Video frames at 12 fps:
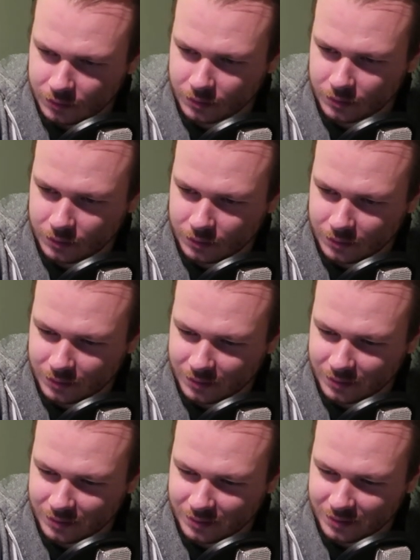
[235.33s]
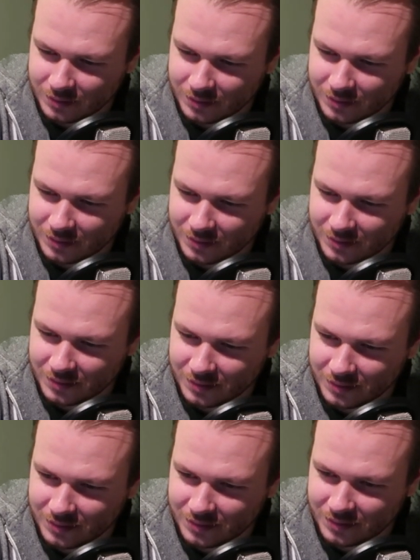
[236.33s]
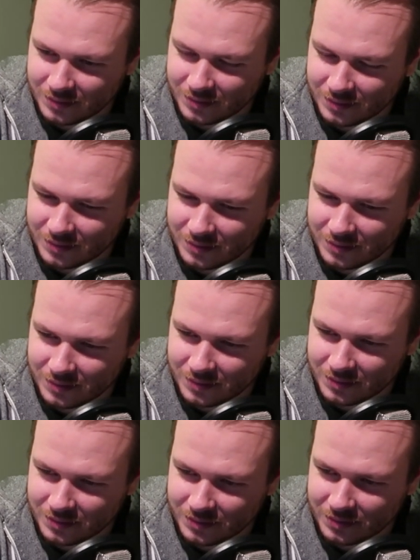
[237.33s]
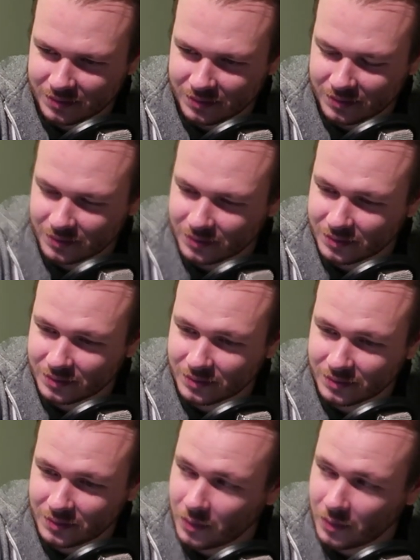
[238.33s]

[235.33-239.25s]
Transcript: The person shown says nothing.